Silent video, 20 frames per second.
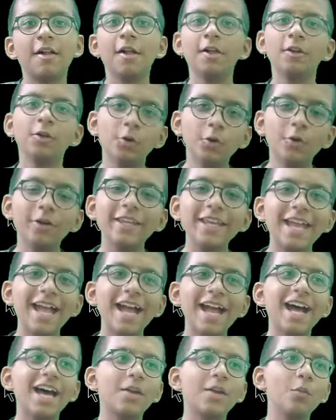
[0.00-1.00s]
Hello everybody
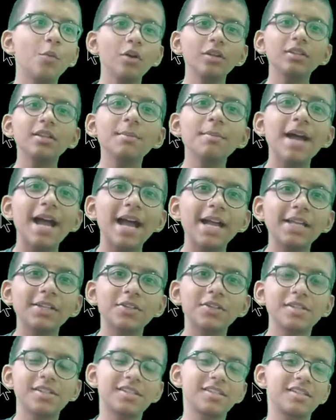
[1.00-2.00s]
and welcome back to
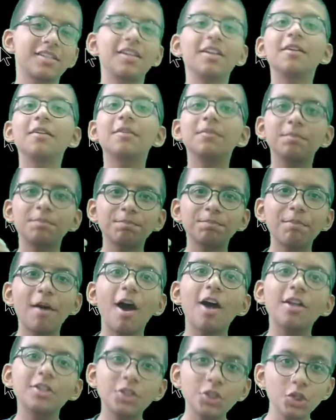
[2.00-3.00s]
this
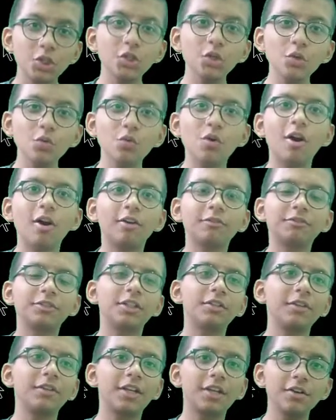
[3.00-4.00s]
part 2 of
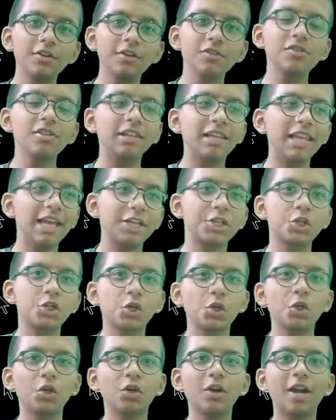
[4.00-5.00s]
Recursion
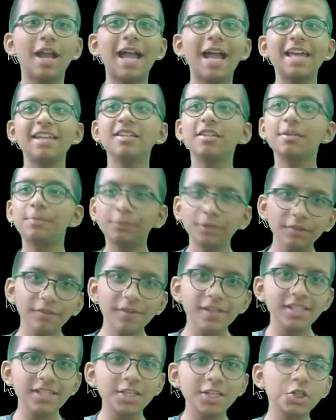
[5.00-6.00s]
lecture. And in the
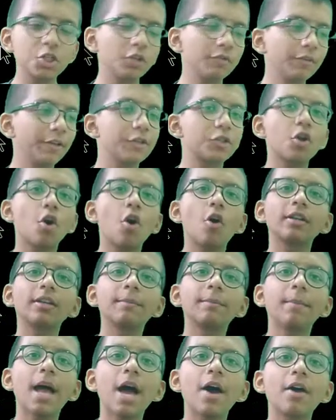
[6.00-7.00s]
previous lecture we have talked
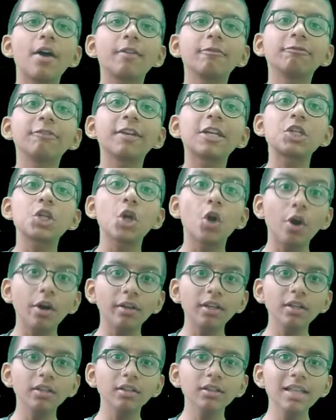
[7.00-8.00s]
about
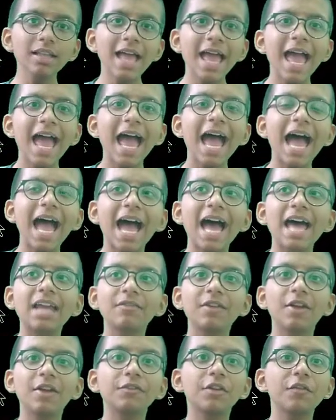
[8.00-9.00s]
factorial and
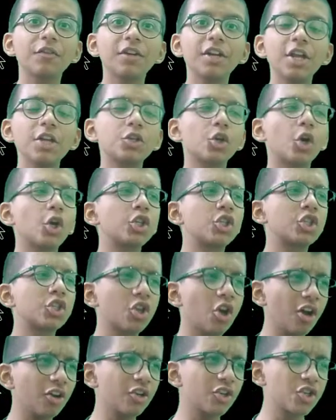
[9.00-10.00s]
we have given an
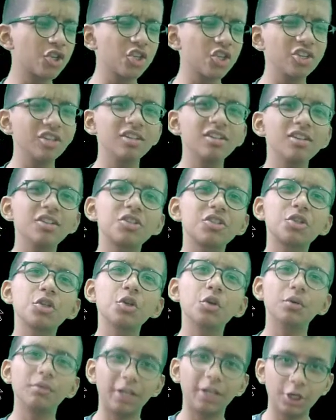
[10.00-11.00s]
introduction to
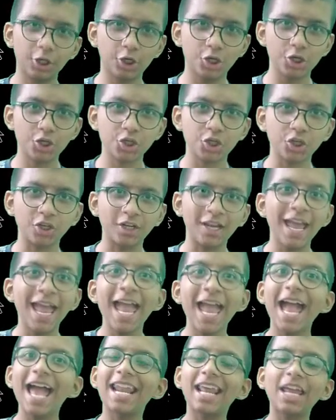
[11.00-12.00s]
recursion,
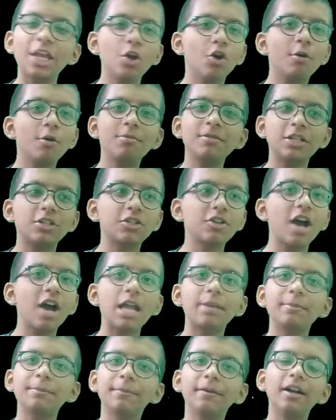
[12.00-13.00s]
and I hope that you
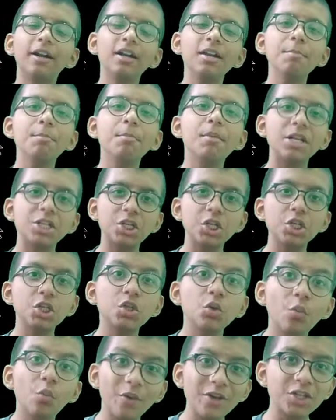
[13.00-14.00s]
got very much
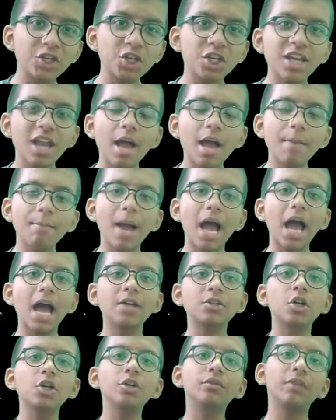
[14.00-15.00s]
intuition
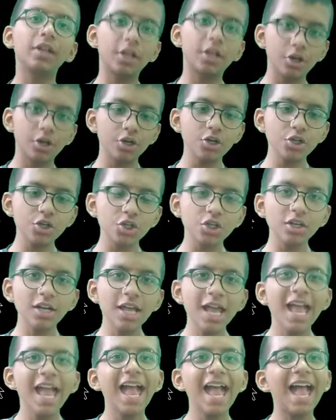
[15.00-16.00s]
about recursion.
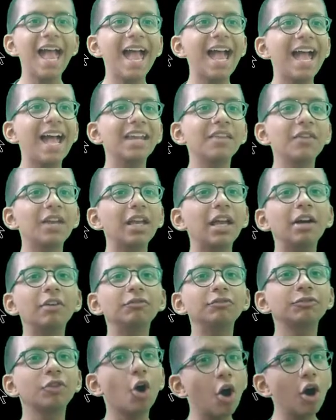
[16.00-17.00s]
And we
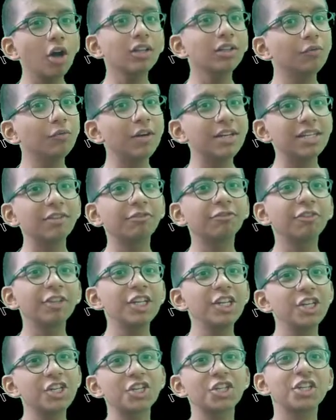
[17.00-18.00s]
have talked one
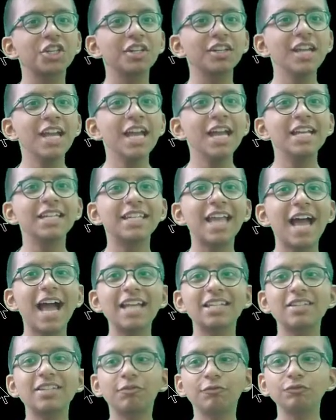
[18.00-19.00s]
definition
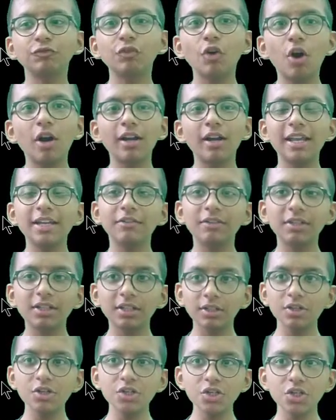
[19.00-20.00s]
that for in
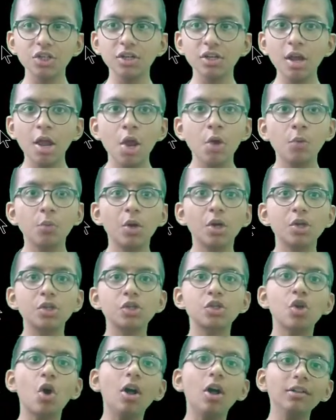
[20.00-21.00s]
recursion we are
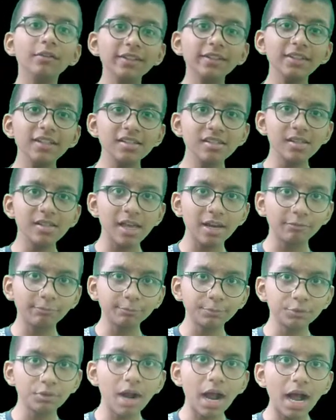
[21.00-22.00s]
solving the set of
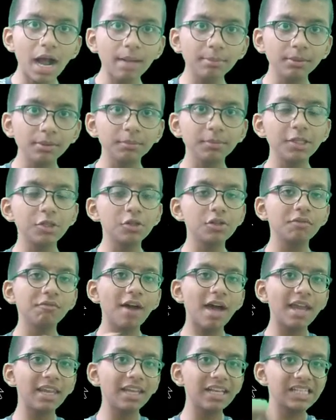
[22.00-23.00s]
problem into
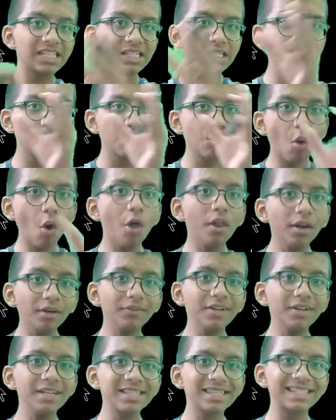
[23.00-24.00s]
dividing smaller
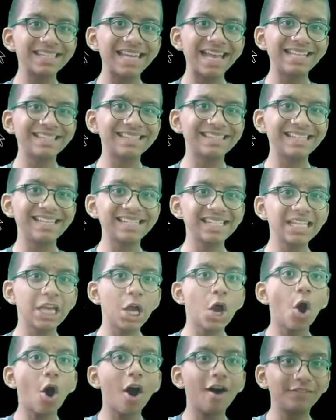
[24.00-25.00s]
instances
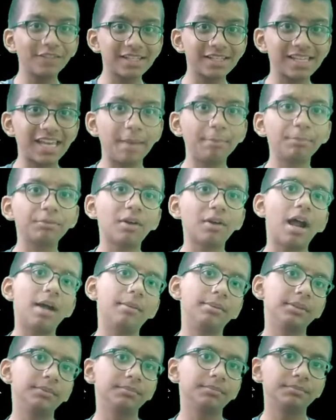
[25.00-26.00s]
of the same
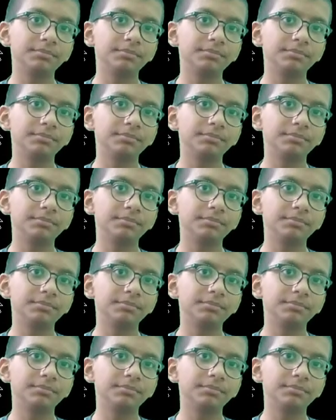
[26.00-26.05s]
problem.